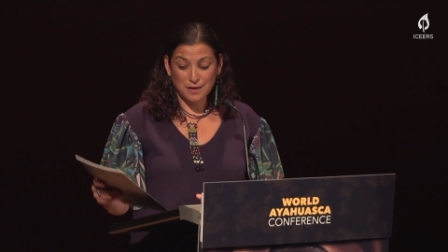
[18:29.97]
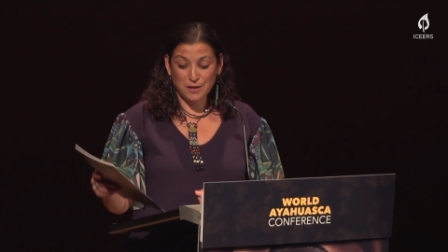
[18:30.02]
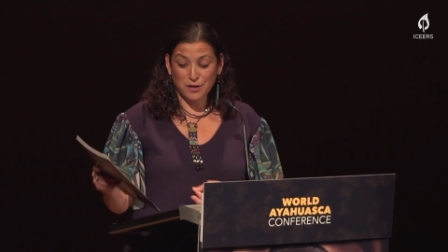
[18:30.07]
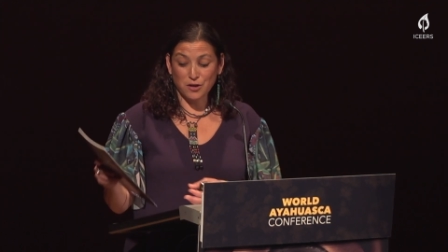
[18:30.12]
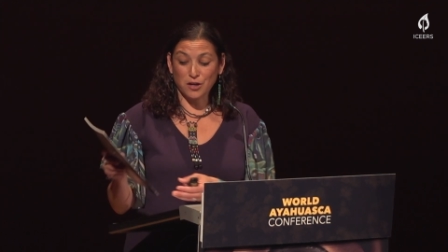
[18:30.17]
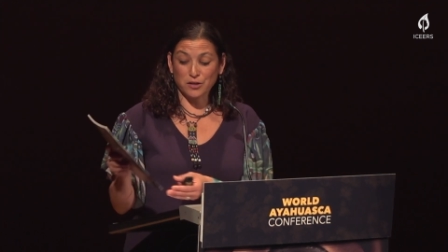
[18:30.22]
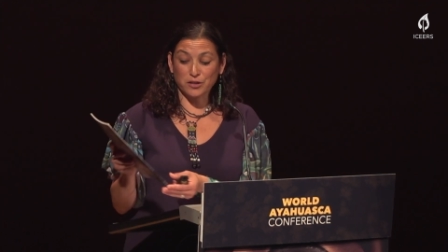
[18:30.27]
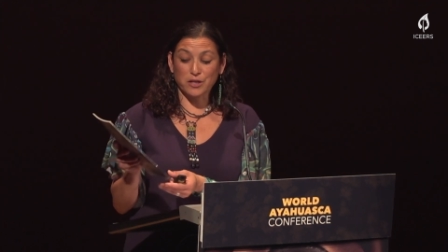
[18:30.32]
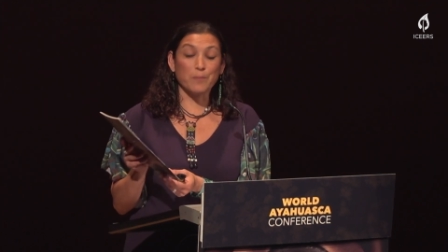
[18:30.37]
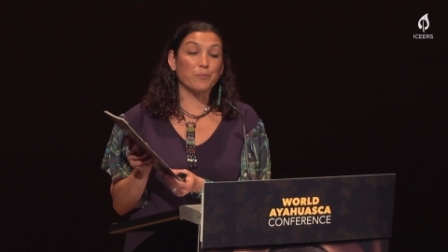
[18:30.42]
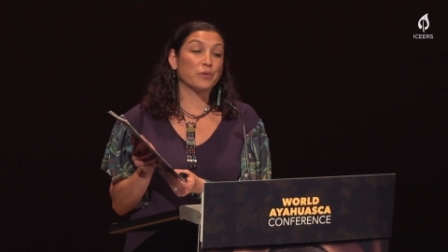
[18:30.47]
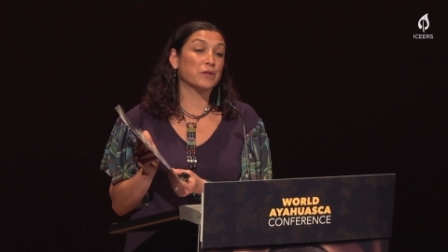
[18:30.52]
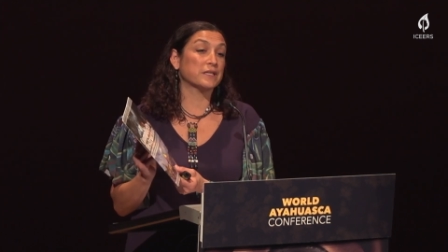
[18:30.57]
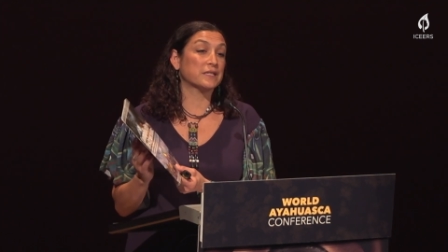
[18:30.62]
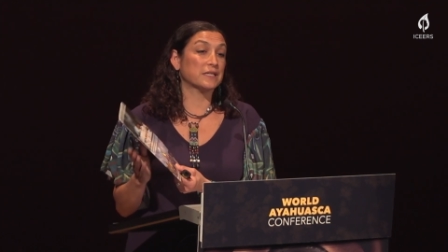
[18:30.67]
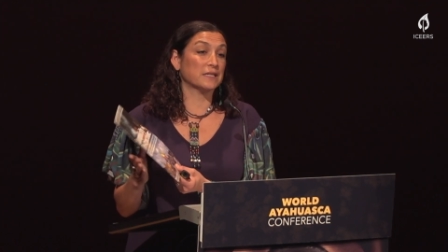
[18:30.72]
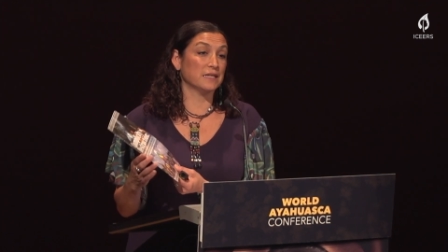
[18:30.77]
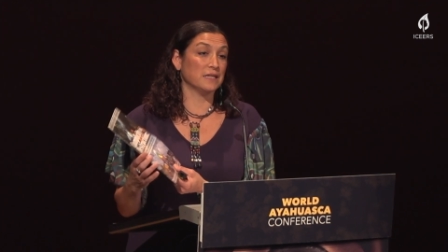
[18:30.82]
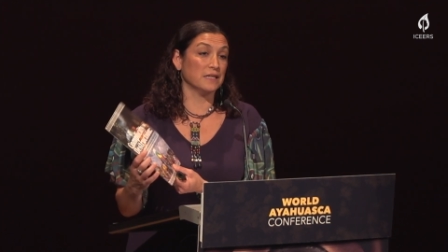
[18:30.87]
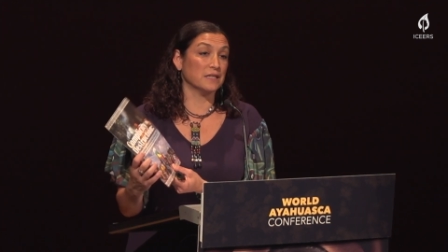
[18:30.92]
called
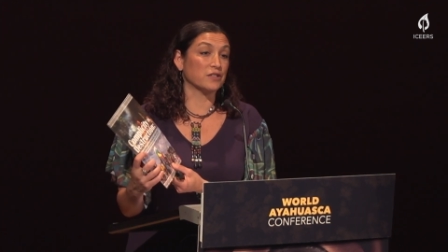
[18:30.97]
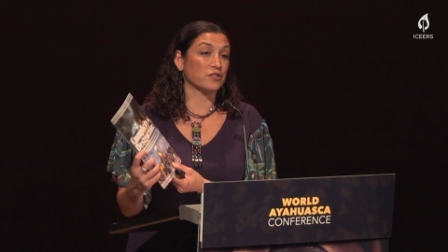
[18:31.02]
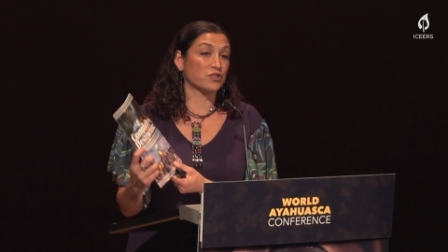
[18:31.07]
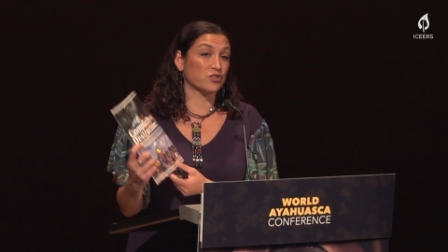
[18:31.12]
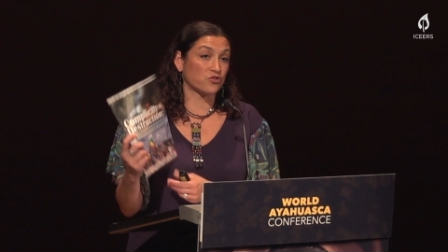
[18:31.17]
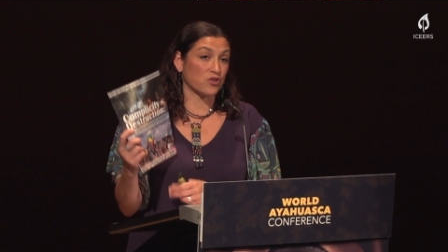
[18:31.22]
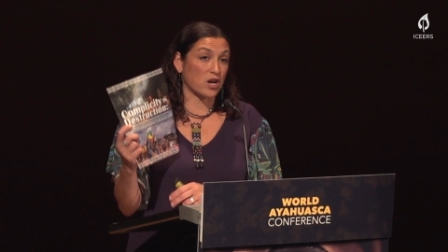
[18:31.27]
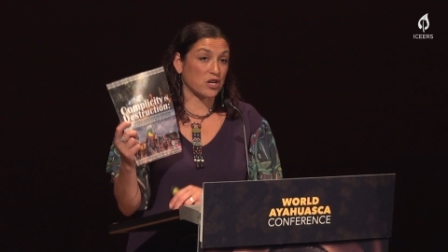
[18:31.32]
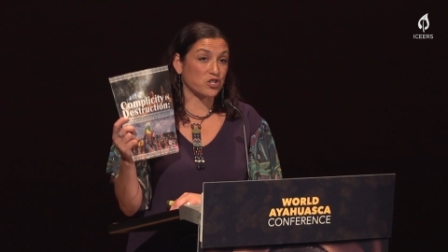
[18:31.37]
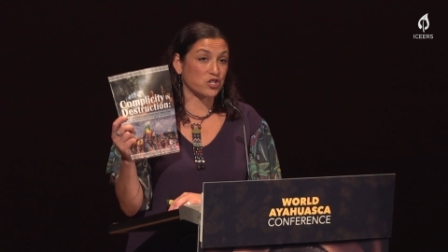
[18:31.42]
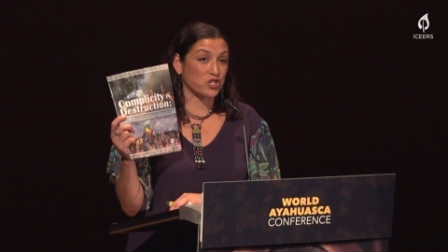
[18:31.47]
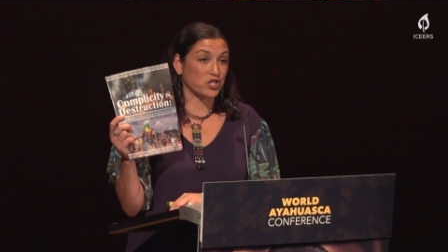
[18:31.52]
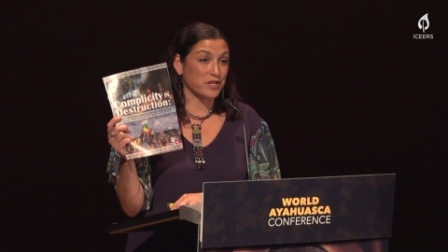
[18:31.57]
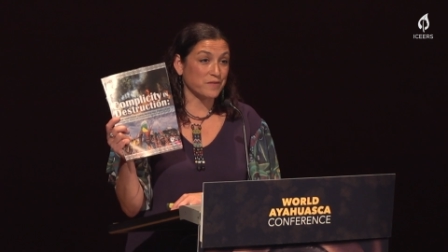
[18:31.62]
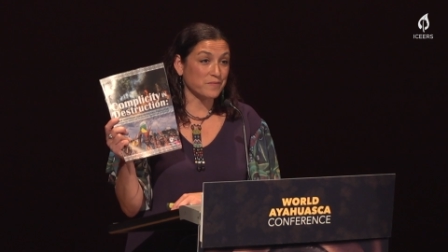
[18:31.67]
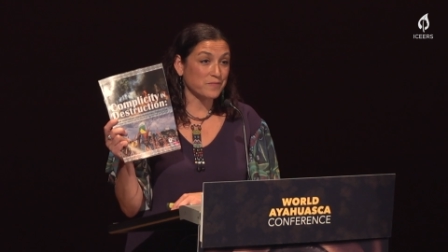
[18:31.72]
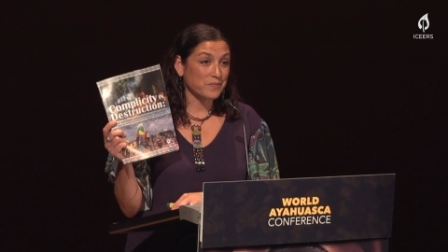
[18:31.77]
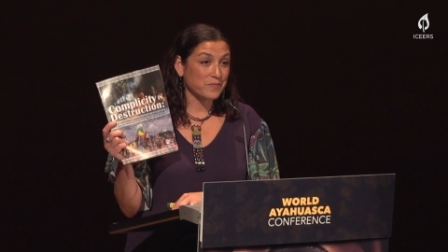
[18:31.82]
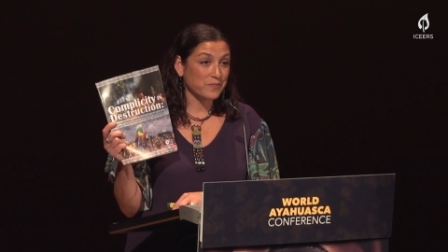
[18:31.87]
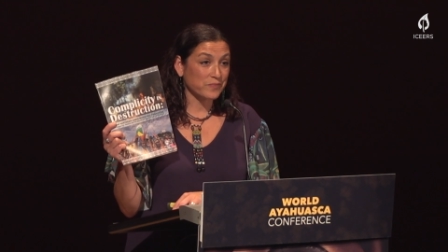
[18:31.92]
Complicity and
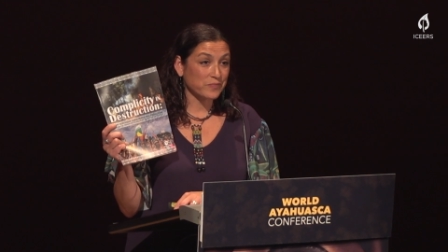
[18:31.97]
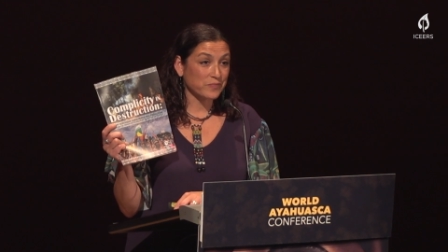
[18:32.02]
Destruction,